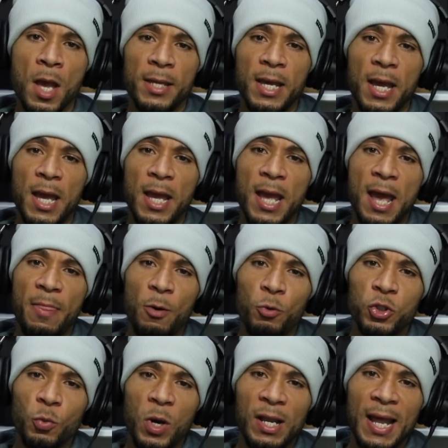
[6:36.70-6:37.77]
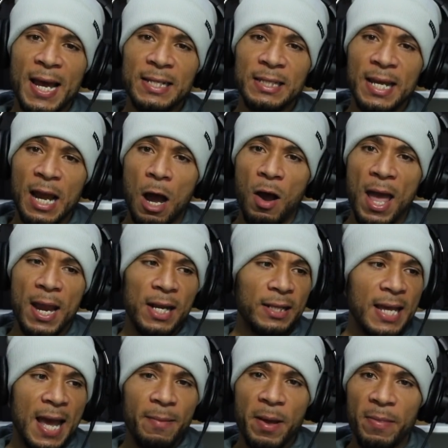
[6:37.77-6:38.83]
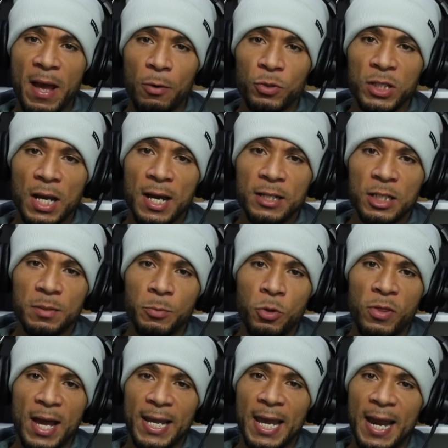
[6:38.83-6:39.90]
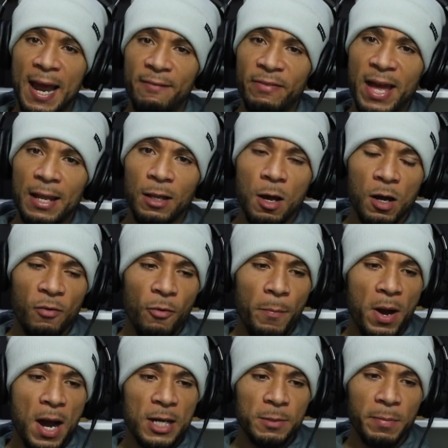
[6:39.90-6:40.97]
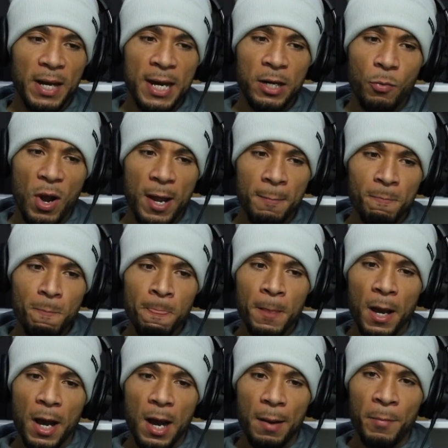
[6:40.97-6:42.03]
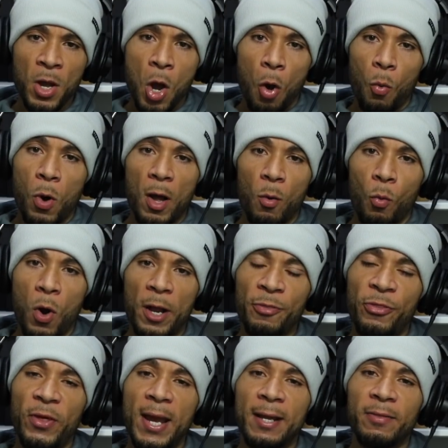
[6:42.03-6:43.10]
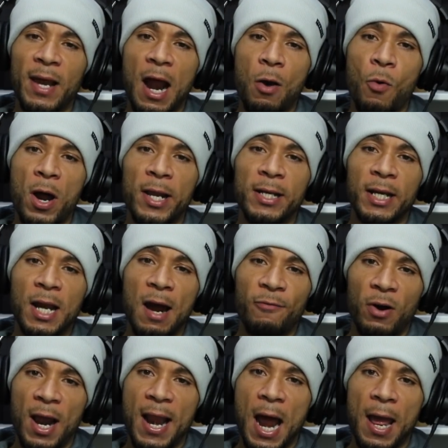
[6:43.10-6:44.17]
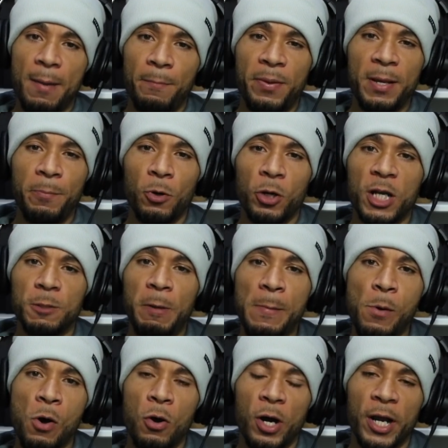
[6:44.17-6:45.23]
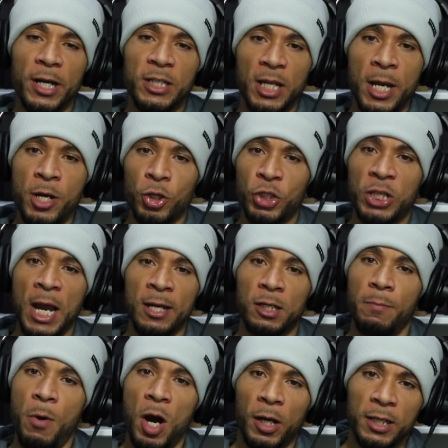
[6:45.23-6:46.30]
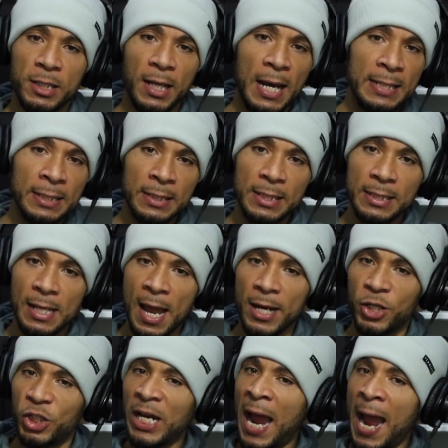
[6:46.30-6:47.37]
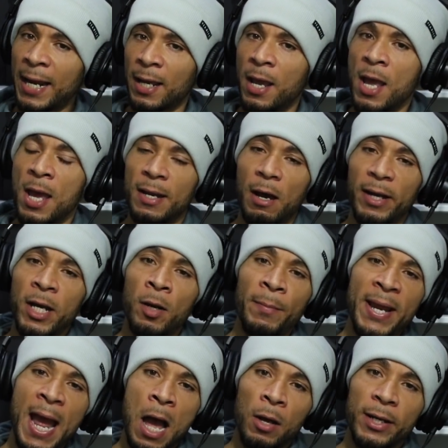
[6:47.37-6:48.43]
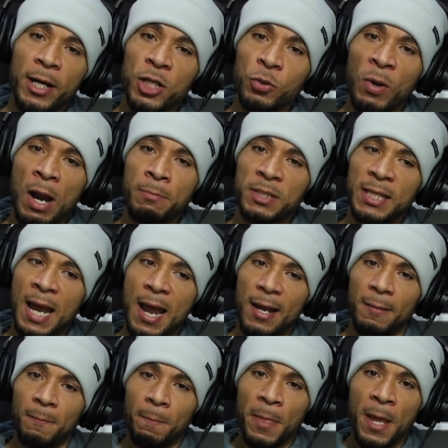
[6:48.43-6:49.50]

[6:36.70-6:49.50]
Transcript: Yeah. There was one last thing. I'll edit that, man. That was unsmooth. I can't have that long of a pause. But anyway, what one thing that I wanted to cover, and people, because people are gonna say you're saying DeMarcus Cousins is like Shaq. Now hear me out. Here's what I'm saying.